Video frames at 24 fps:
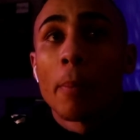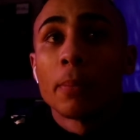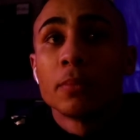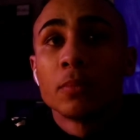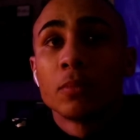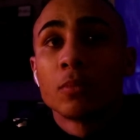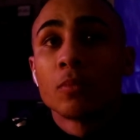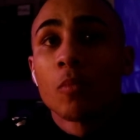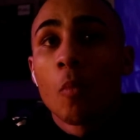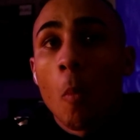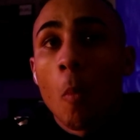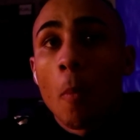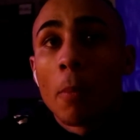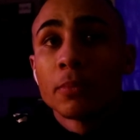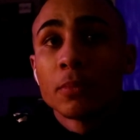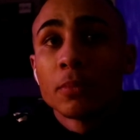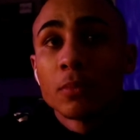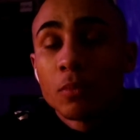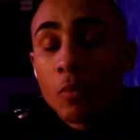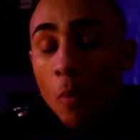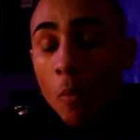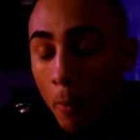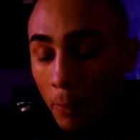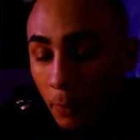So how
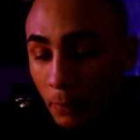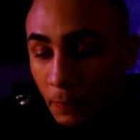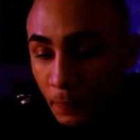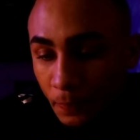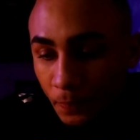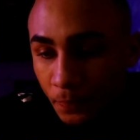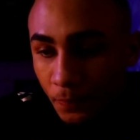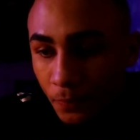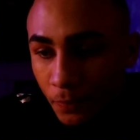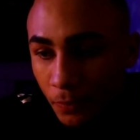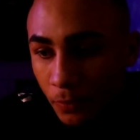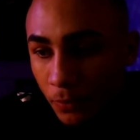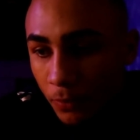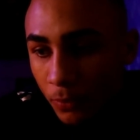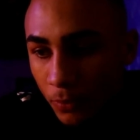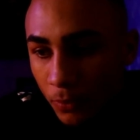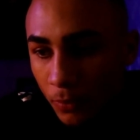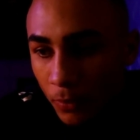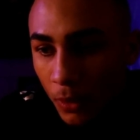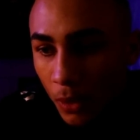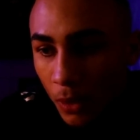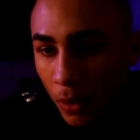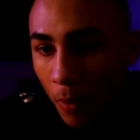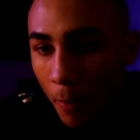do you feel
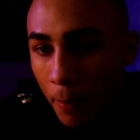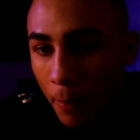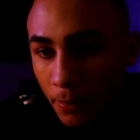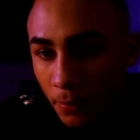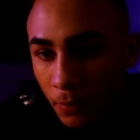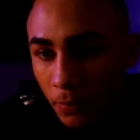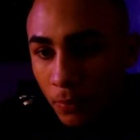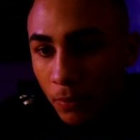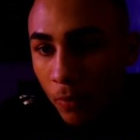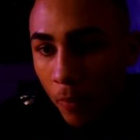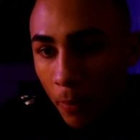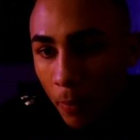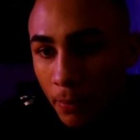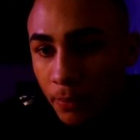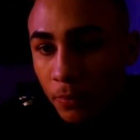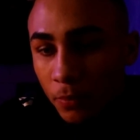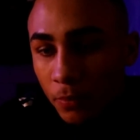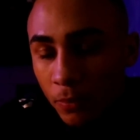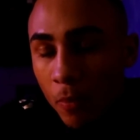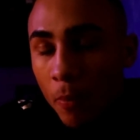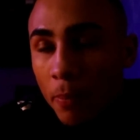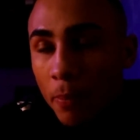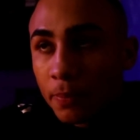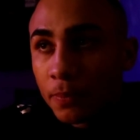moving
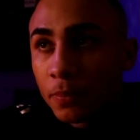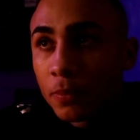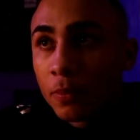up to